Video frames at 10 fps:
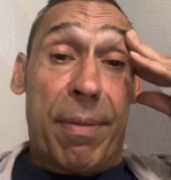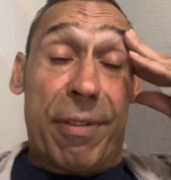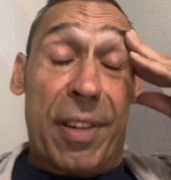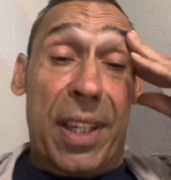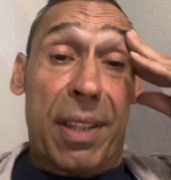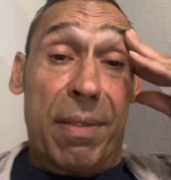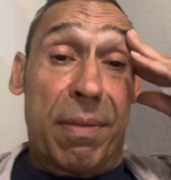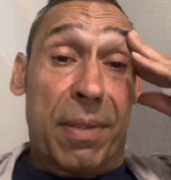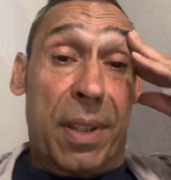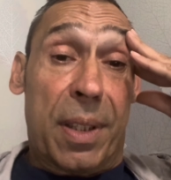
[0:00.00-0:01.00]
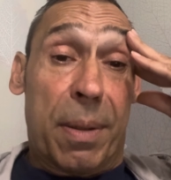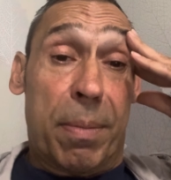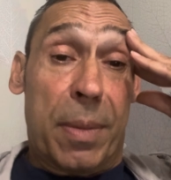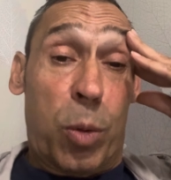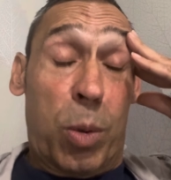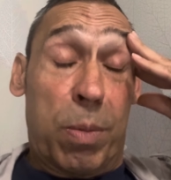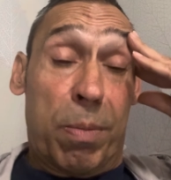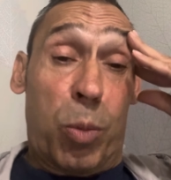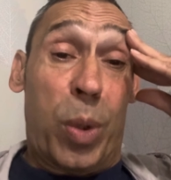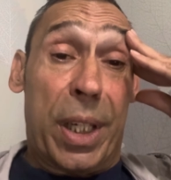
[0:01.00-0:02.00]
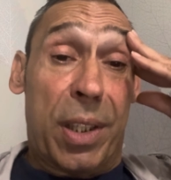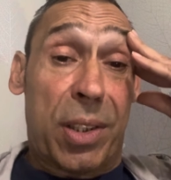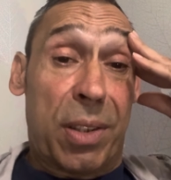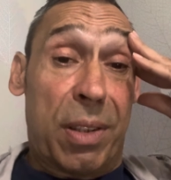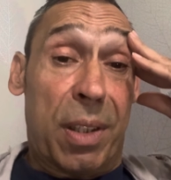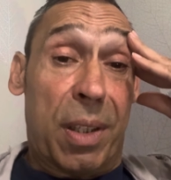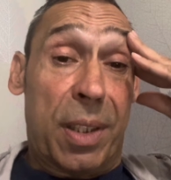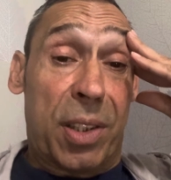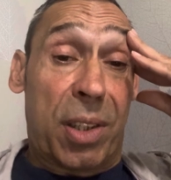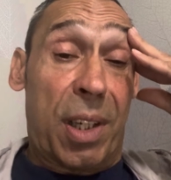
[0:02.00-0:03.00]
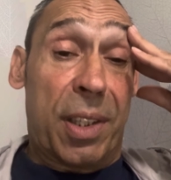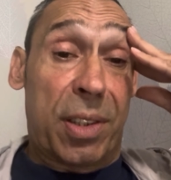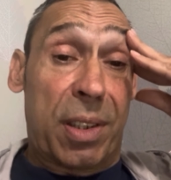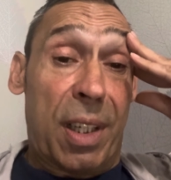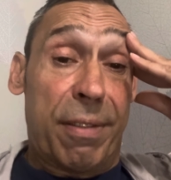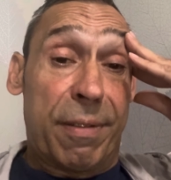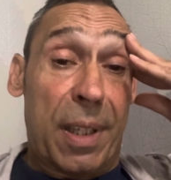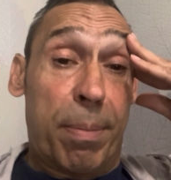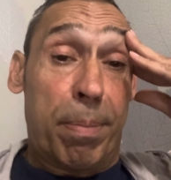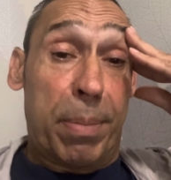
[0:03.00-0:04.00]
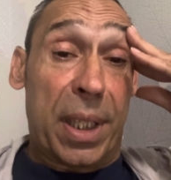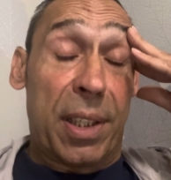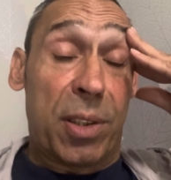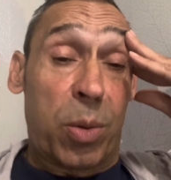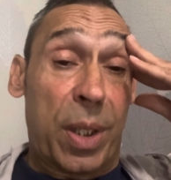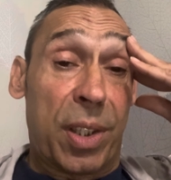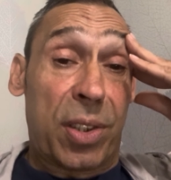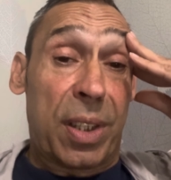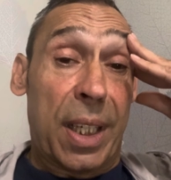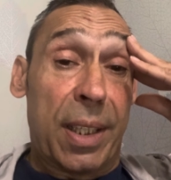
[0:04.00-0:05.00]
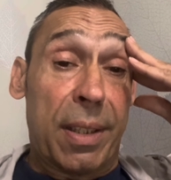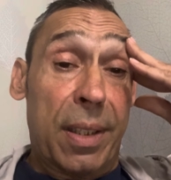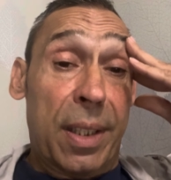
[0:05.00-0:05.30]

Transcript: fate, or witnessed this kind of stuff. I'm beginning to understand